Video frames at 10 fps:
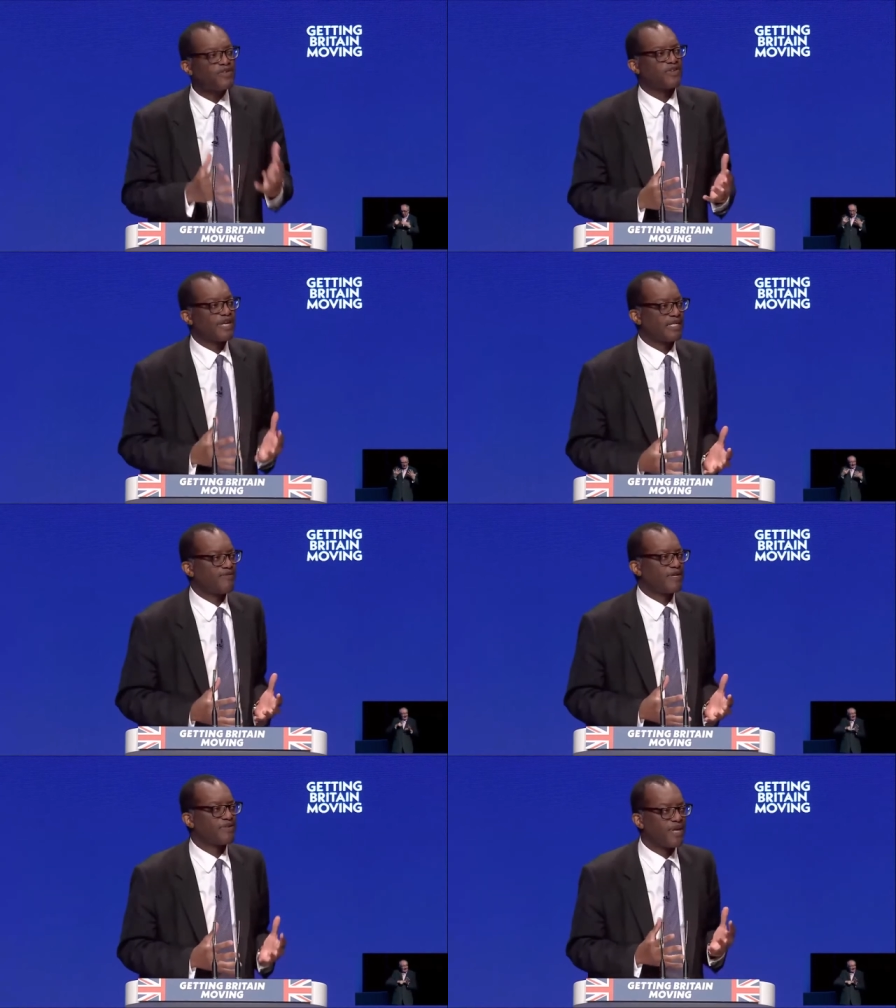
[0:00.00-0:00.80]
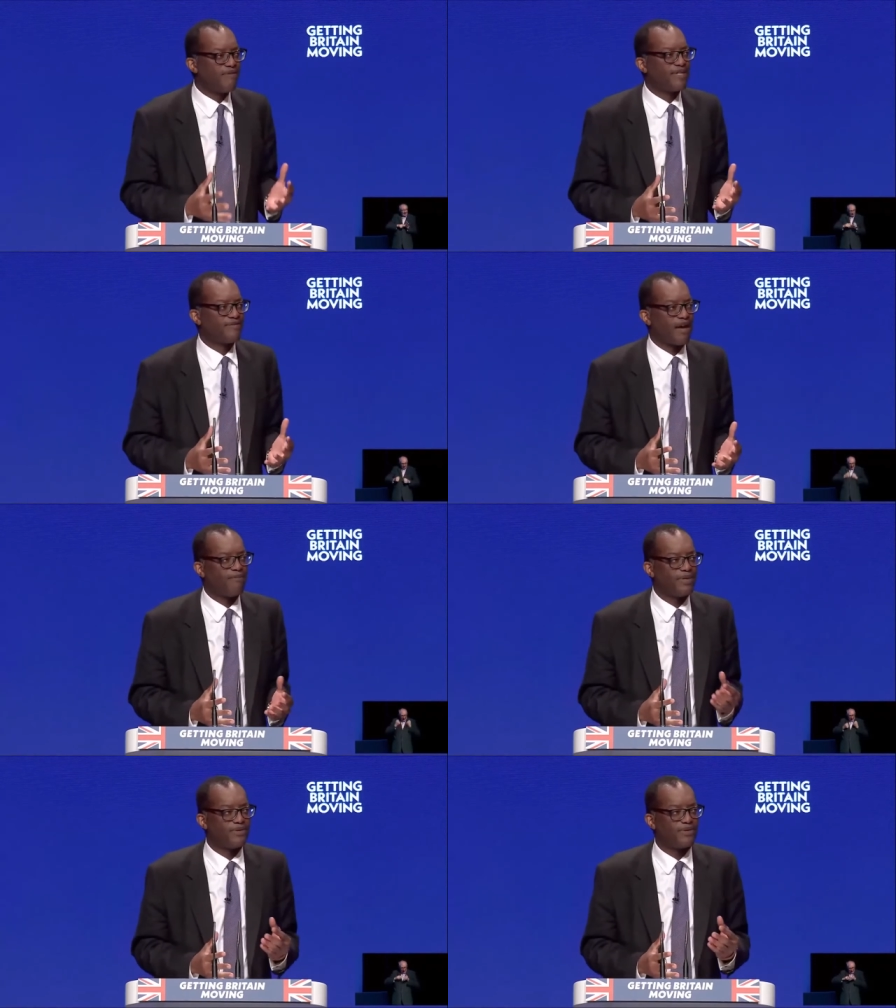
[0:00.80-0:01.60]
of successive Conservative
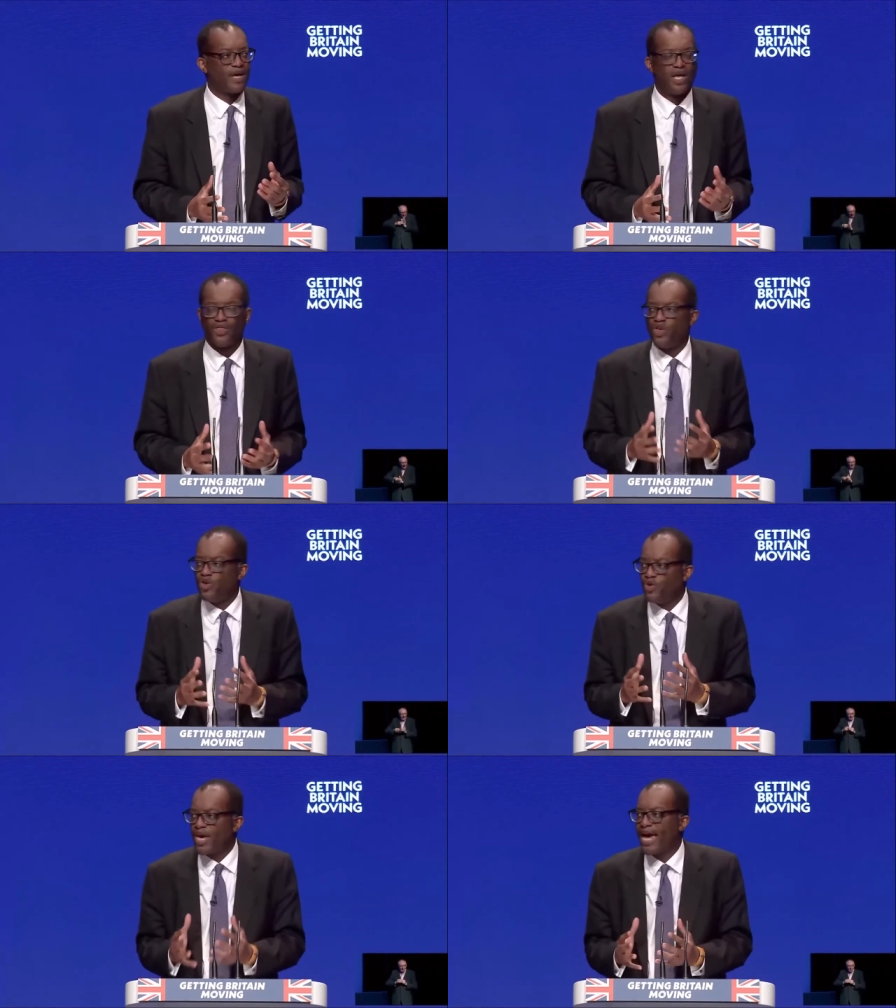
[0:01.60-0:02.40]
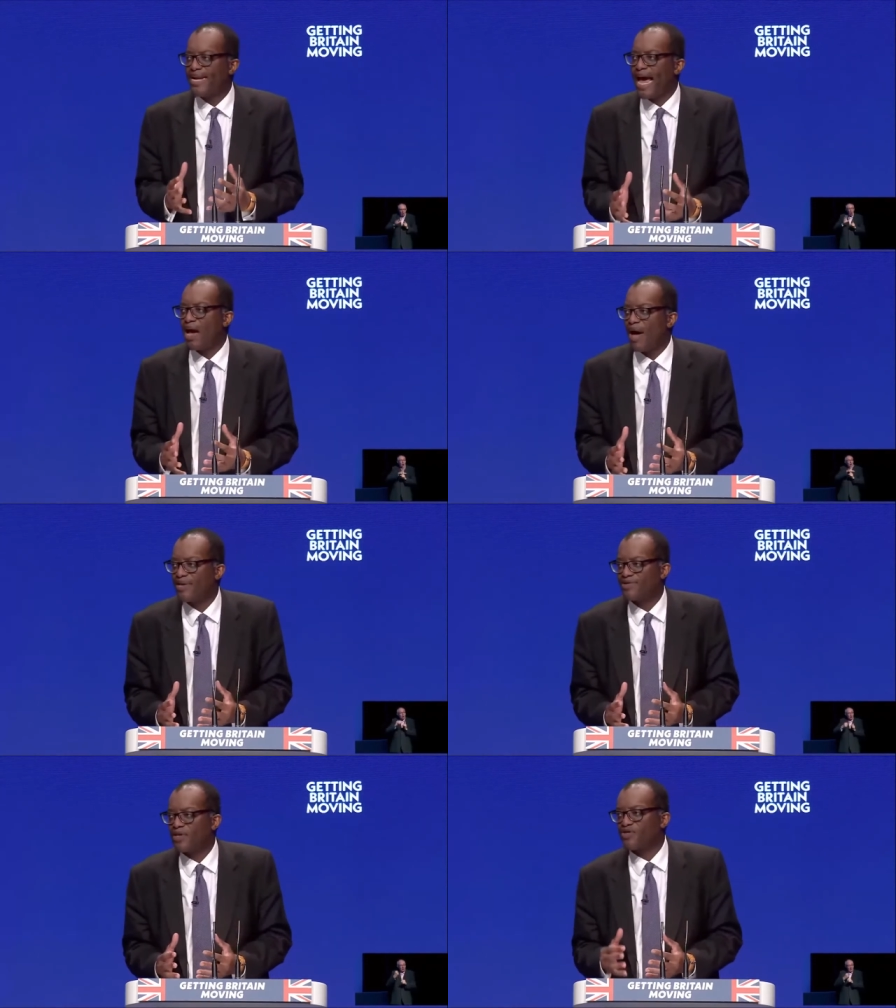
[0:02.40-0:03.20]
governments, the U K now
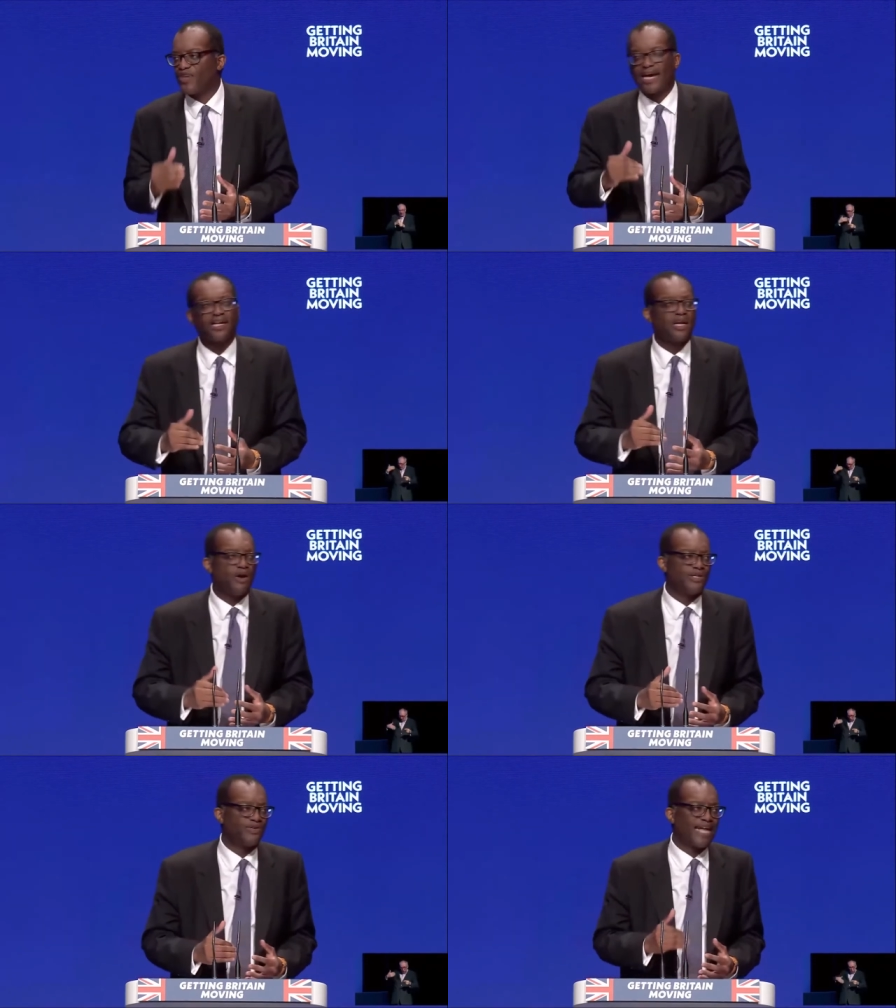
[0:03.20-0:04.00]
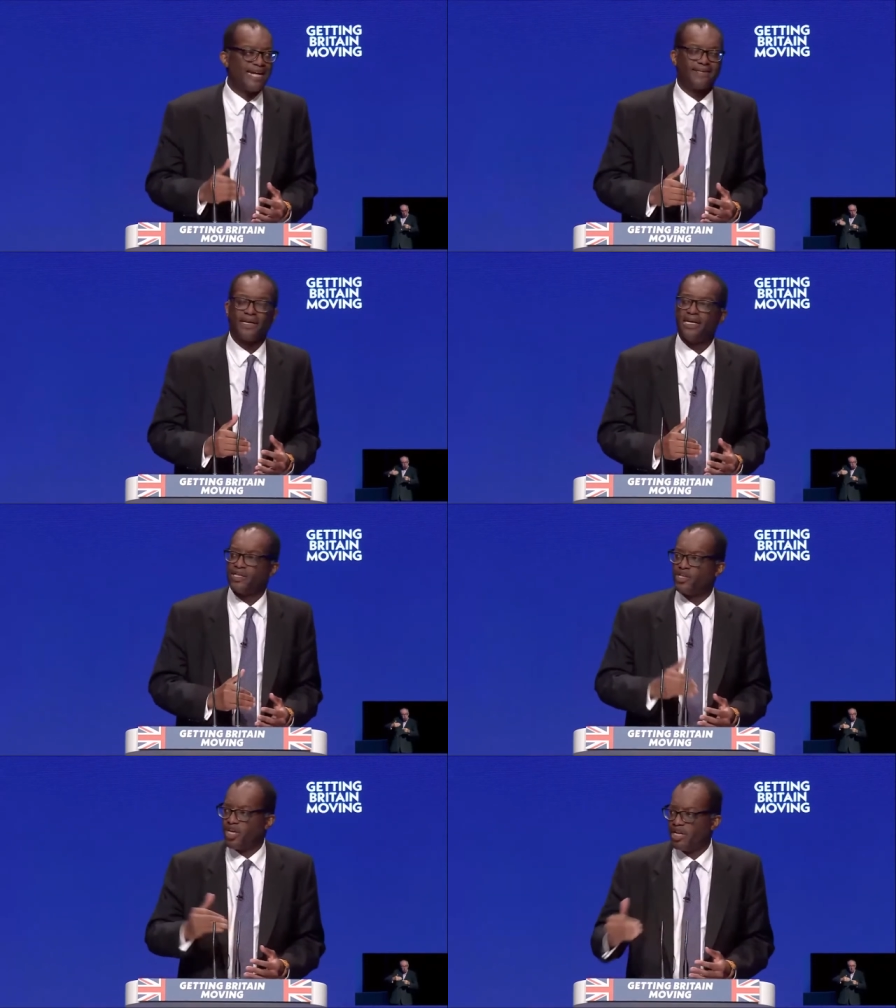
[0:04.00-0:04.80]
has the second lowest debt
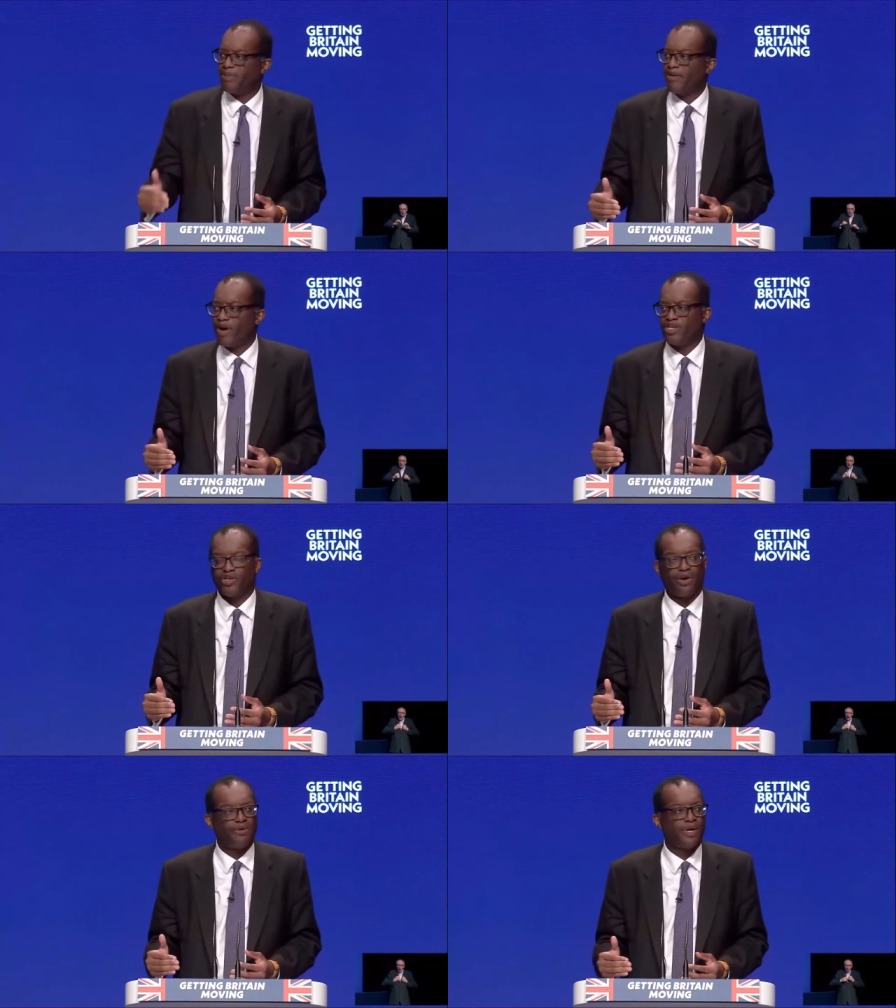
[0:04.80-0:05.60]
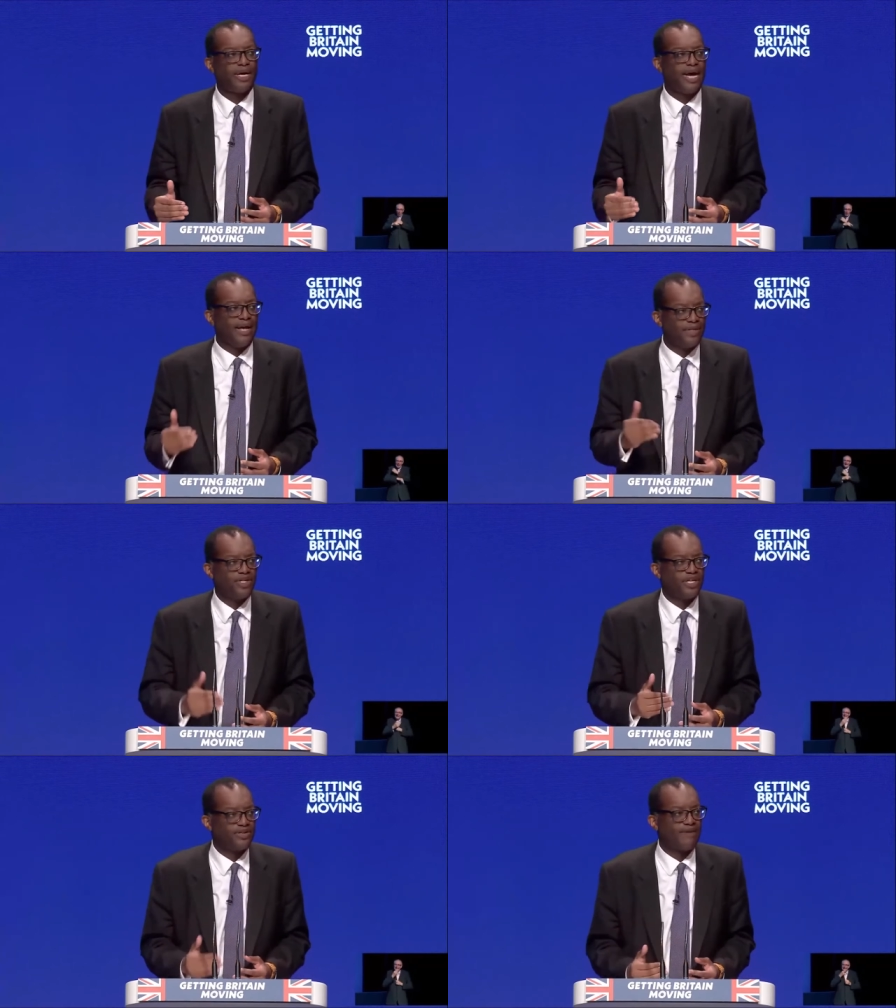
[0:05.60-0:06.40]
to G D P ratio in the
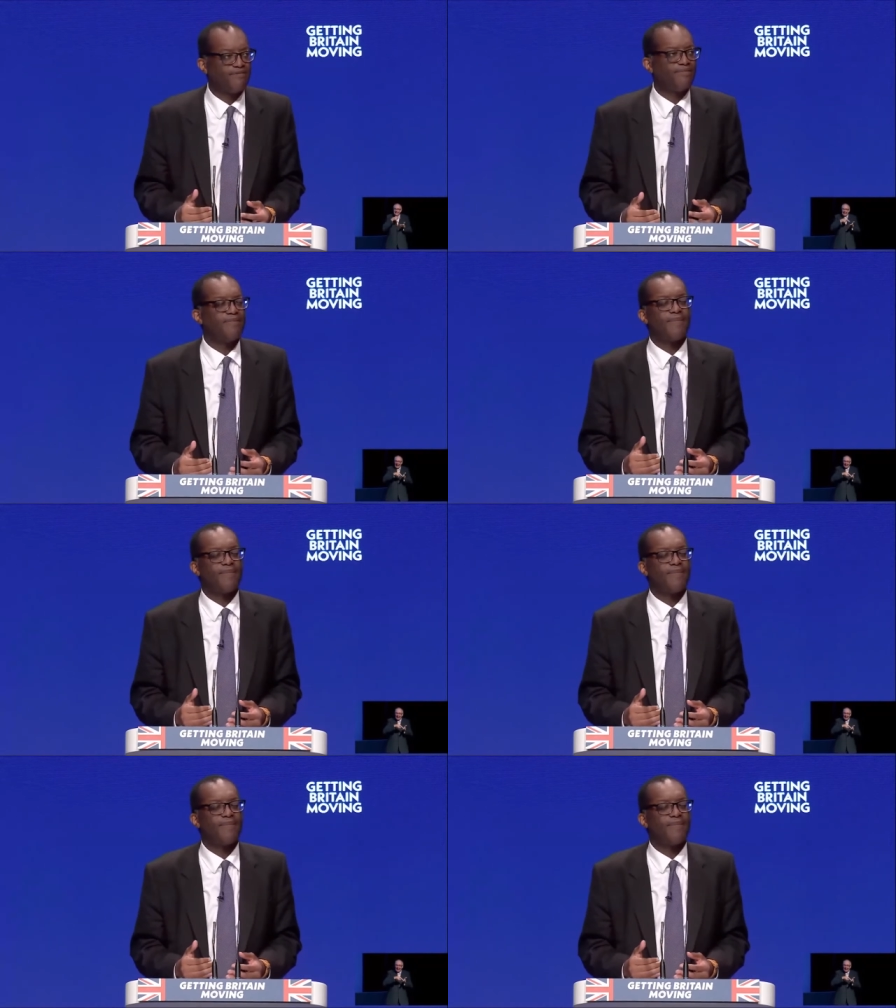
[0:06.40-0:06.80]
G seven.